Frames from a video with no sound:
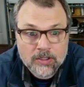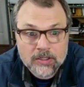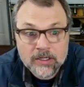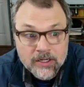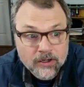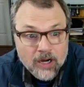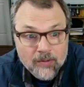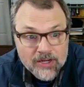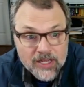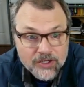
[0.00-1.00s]
The linear
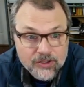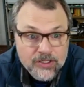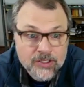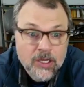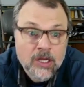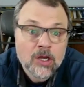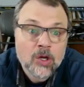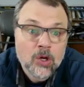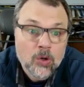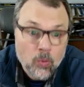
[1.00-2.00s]
combination is
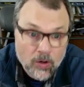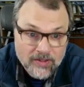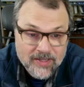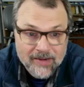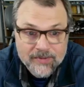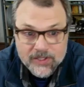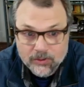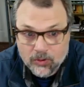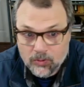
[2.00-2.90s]
1 times 0,